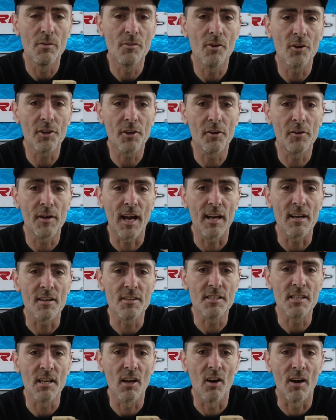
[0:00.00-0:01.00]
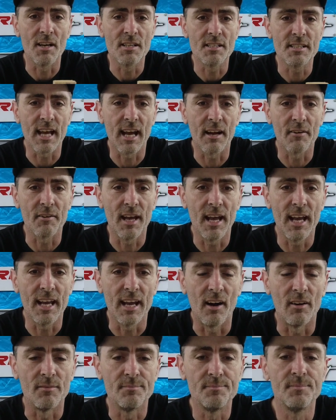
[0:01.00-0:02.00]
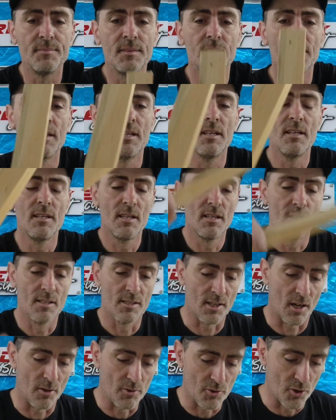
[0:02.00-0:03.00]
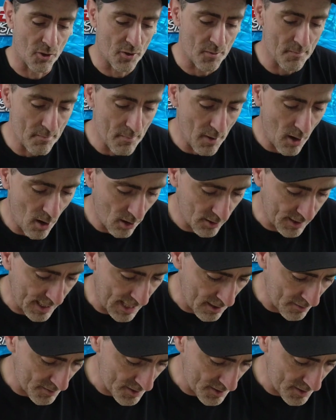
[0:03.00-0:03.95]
We've got to create a slice down here. So just mark